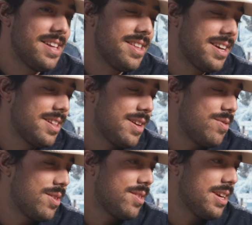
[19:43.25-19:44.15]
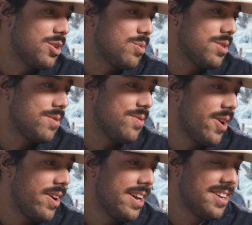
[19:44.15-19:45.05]
I think I left the theater with a
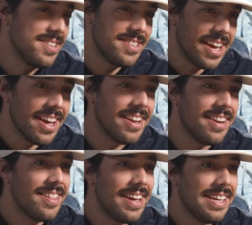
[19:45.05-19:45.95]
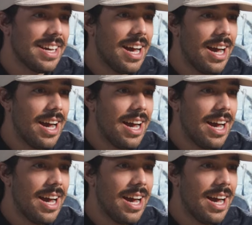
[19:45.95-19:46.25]
very content, like, right.